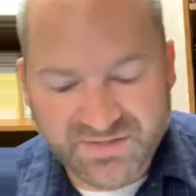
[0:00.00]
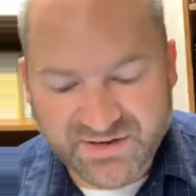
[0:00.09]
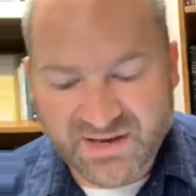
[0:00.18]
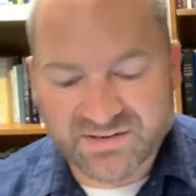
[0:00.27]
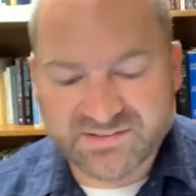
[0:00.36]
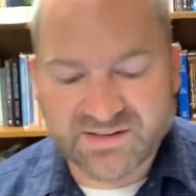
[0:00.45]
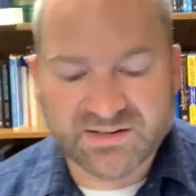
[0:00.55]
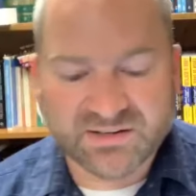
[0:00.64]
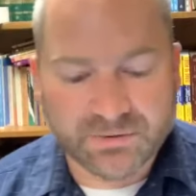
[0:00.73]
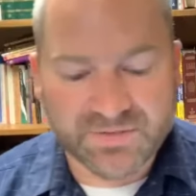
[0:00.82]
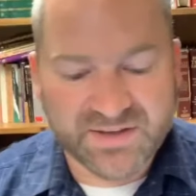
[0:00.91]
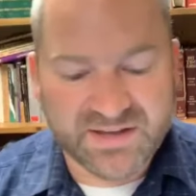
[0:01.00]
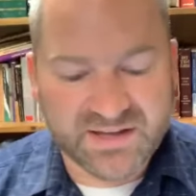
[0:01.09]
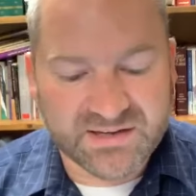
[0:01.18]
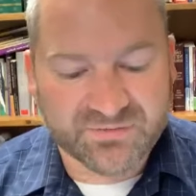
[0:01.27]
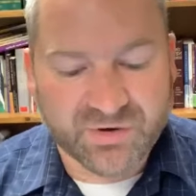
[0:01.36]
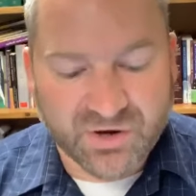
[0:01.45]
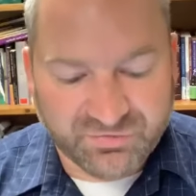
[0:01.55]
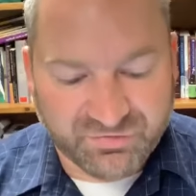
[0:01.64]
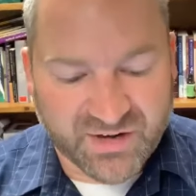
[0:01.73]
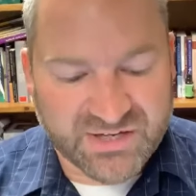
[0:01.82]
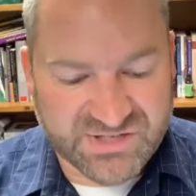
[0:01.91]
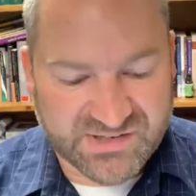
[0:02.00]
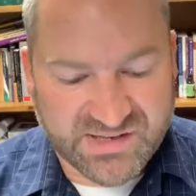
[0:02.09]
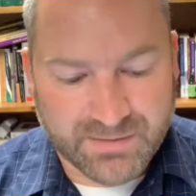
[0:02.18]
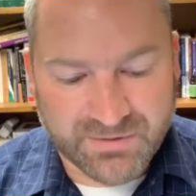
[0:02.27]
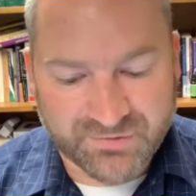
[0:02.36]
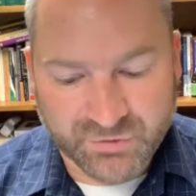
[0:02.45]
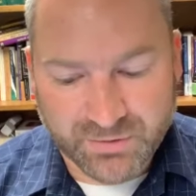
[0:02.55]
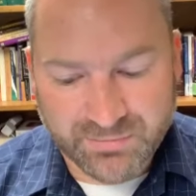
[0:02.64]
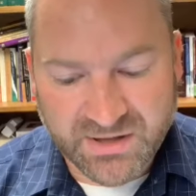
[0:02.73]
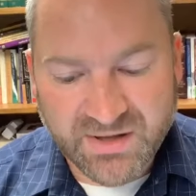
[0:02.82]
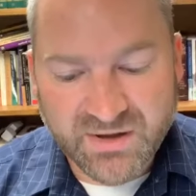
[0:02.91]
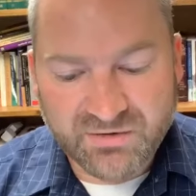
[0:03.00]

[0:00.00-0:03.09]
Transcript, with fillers: Then God said to Noah, The end of all flesh has come before me,